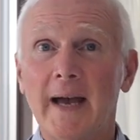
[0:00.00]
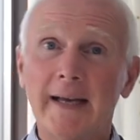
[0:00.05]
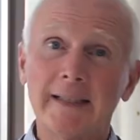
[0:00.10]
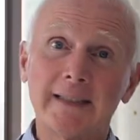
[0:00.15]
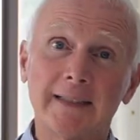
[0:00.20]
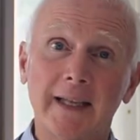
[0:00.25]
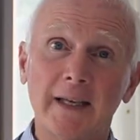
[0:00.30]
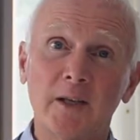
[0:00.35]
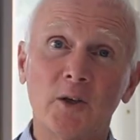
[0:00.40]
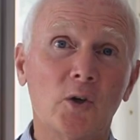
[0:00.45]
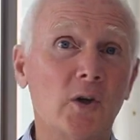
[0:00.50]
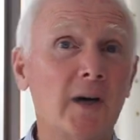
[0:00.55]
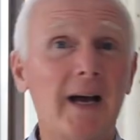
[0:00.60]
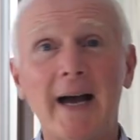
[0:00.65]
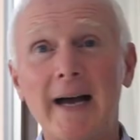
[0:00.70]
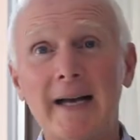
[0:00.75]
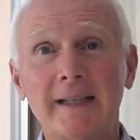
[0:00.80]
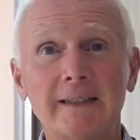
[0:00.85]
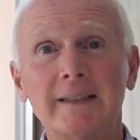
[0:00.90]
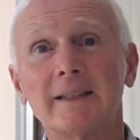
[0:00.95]
had they or
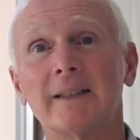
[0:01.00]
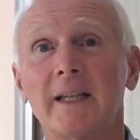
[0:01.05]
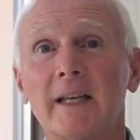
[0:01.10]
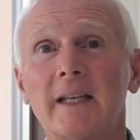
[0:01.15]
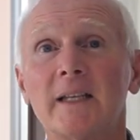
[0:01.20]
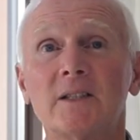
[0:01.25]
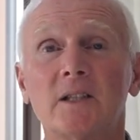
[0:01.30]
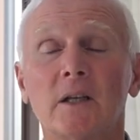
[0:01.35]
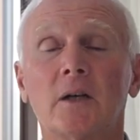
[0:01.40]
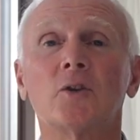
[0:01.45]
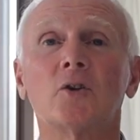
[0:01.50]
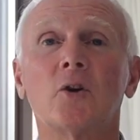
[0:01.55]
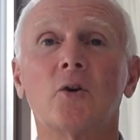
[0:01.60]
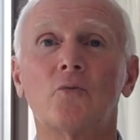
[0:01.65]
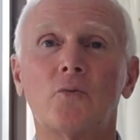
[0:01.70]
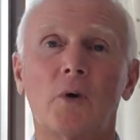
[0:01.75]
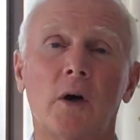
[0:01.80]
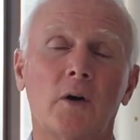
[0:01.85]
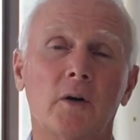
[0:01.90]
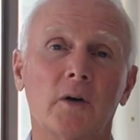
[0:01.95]
hadn't they
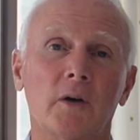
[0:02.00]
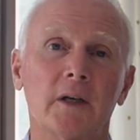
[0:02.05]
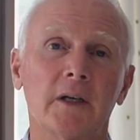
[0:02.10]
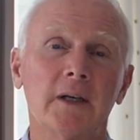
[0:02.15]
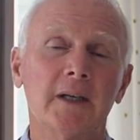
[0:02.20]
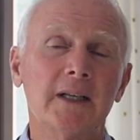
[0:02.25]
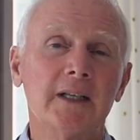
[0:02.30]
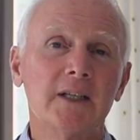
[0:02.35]
done wrong?